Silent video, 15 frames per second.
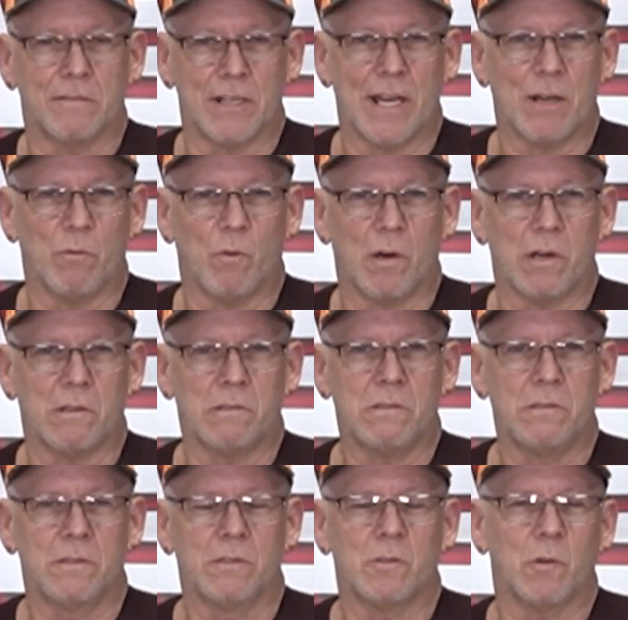of that wall
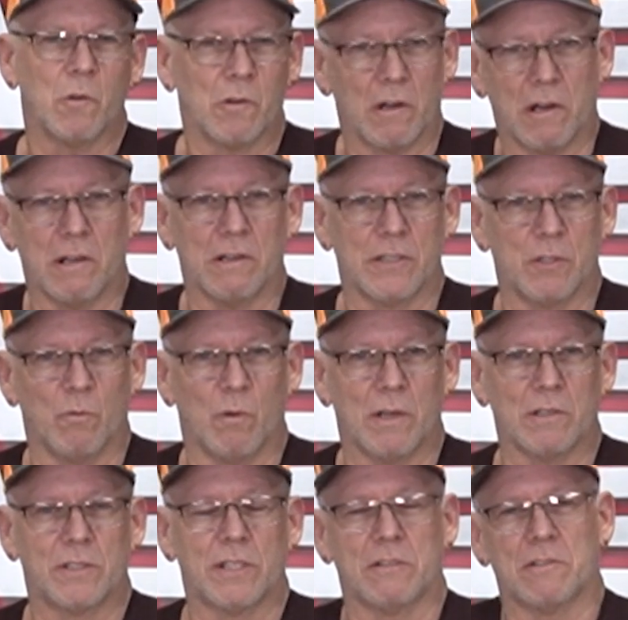or all of the
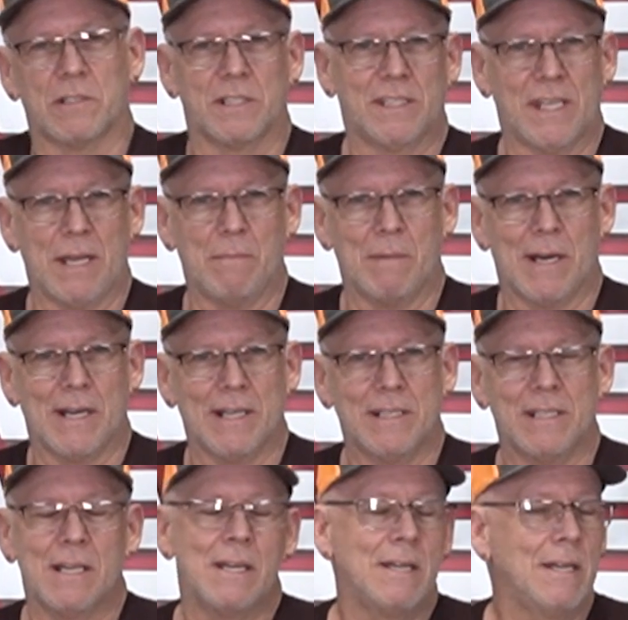walls that are the same
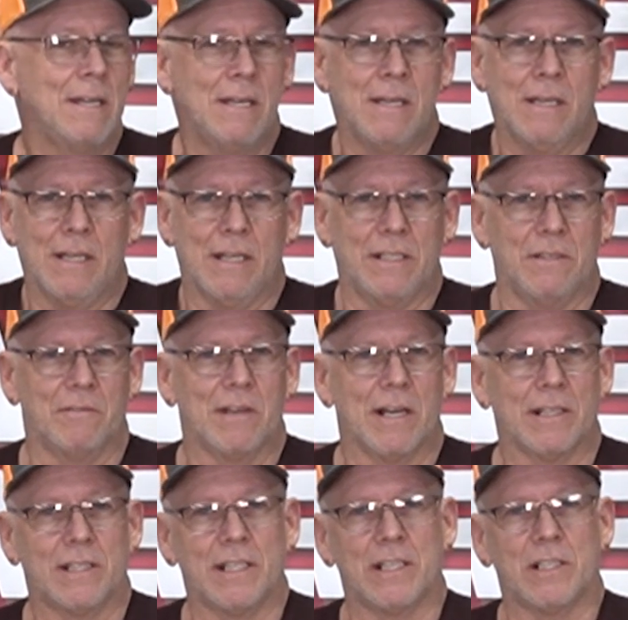height. And you've got